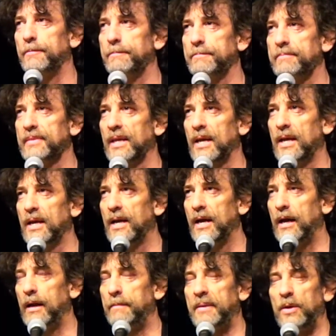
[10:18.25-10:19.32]

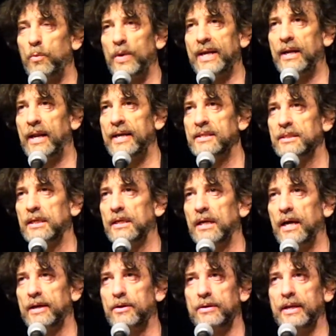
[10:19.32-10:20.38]
And about a week later,
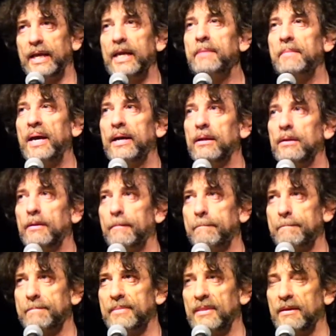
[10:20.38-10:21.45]
I got an email